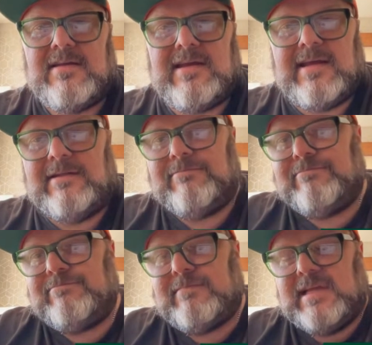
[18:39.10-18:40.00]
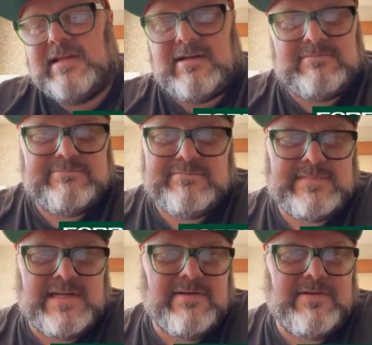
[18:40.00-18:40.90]
And,
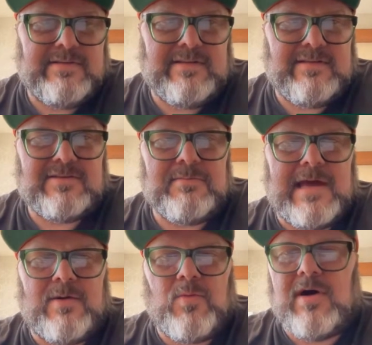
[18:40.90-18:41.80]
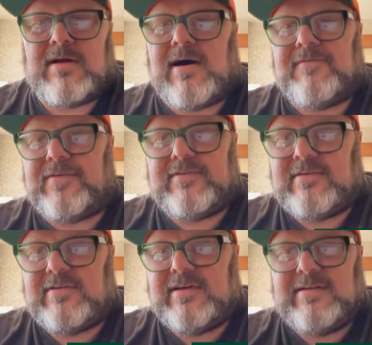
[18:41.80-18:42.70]
it doesn't matter what conference
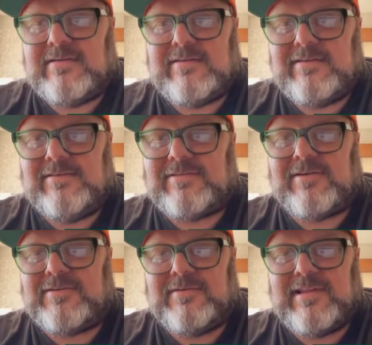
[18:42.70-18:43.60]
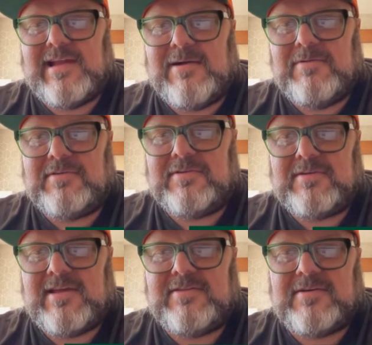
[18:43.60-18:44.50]
you're in. You start doing that once you
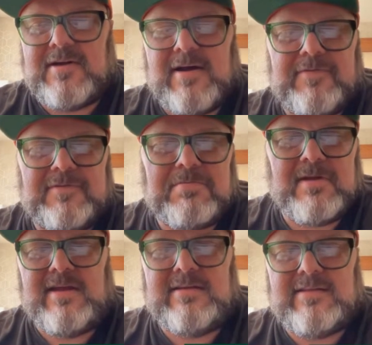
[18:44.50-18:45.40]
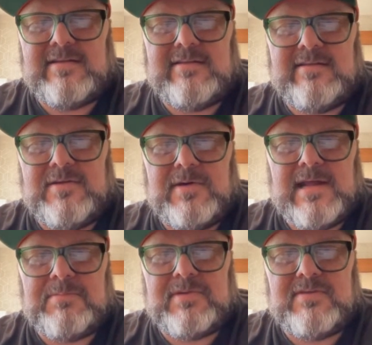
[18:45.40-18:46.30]
enter conference play, then you know what
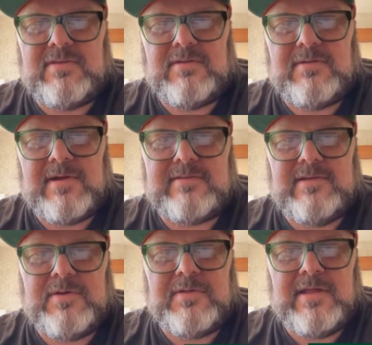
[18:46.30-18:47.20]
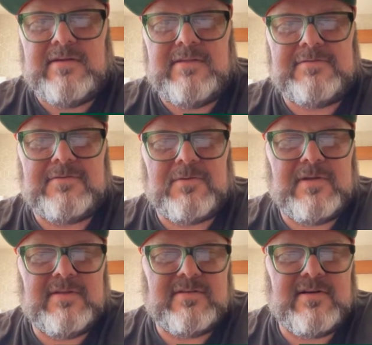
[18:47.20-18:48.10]
happens. The rest. The end of the
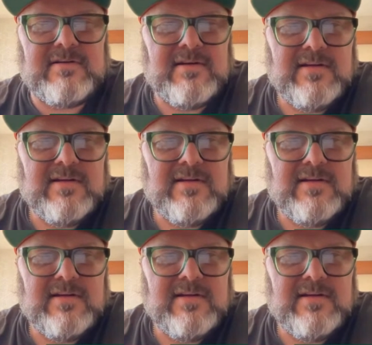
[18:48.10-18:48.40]
story this year.